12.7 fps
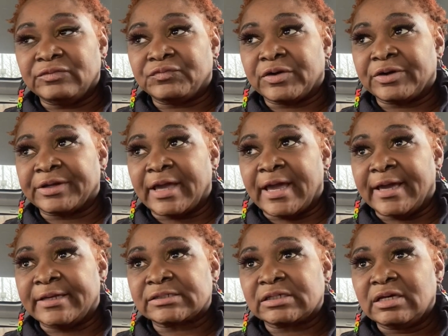for her to
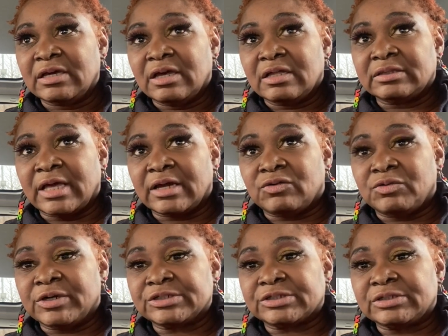ask that
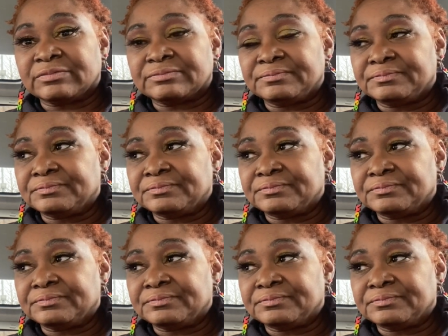question.